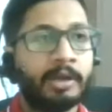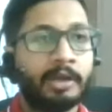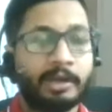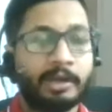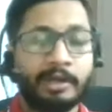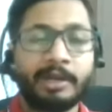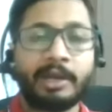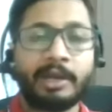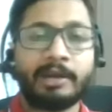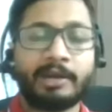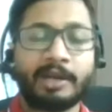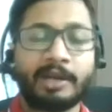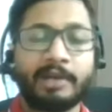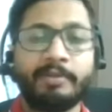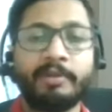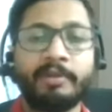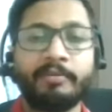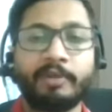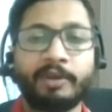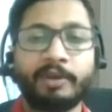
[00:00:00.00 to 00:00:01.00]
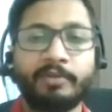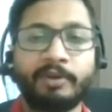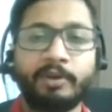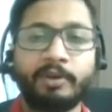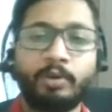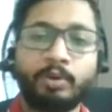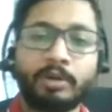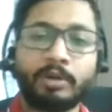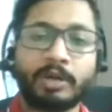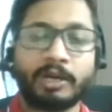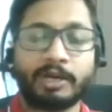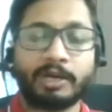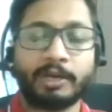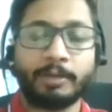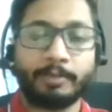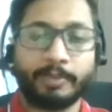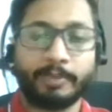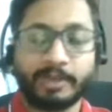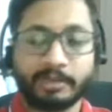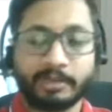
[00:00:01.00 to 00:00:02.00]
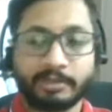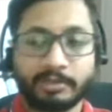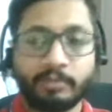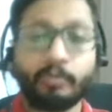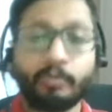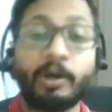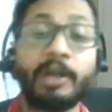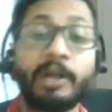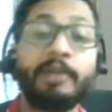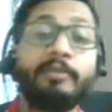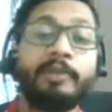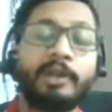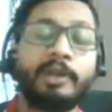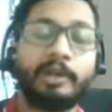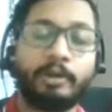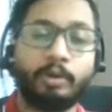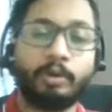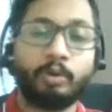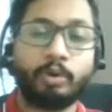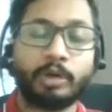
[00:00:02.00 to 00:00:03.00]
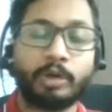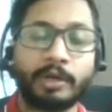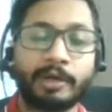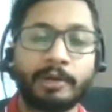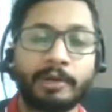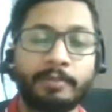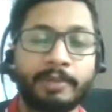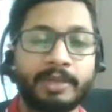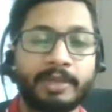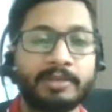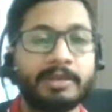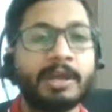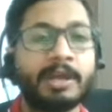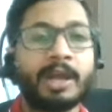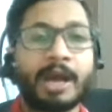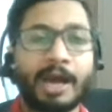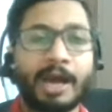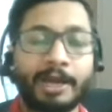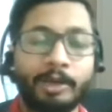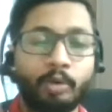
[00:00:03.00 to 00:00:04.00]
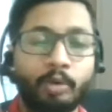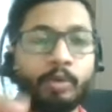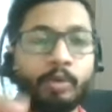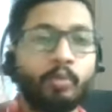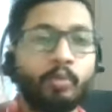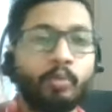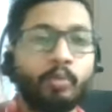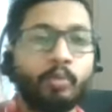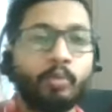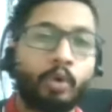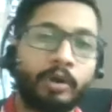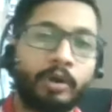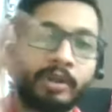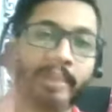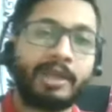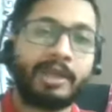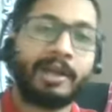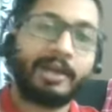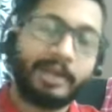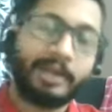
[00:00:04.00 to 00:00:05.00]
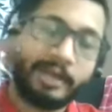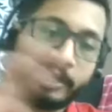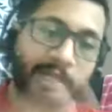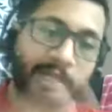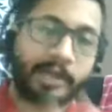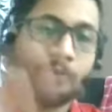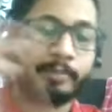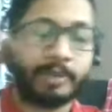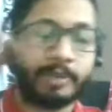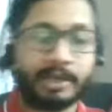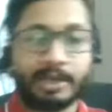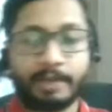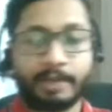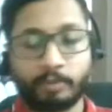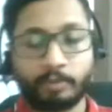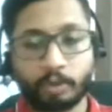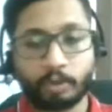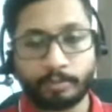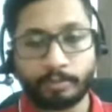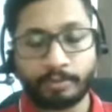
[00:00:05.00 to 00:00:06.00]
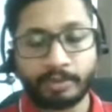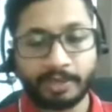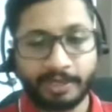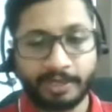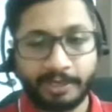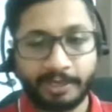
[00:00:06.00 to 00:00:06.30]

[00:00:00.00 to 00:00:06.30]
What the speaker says: In archiving, what we do? Cut and paste. Why we do cut and paste? I don't want that data in my laptop, right?